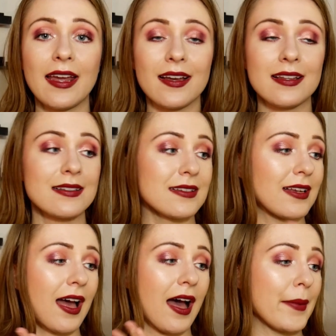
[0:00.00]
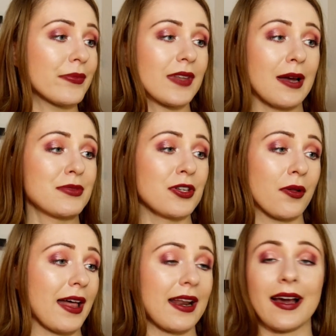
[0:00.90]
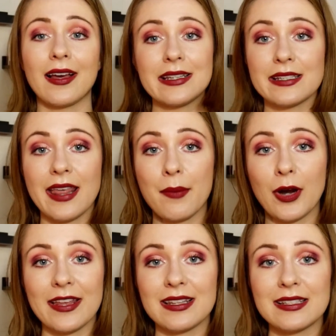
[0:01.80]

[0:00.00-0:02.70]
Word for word: and I'm so glad I got into that brand